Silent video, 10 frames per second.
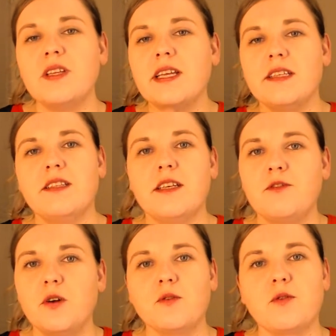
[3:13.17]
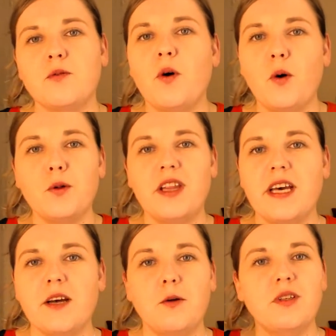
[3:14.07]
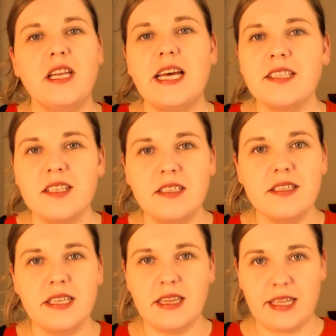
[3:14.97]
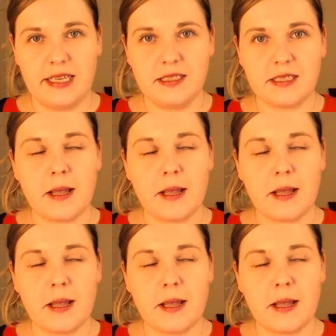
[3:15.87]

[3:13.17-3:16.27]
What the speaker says: they've gone through all the lessons and things.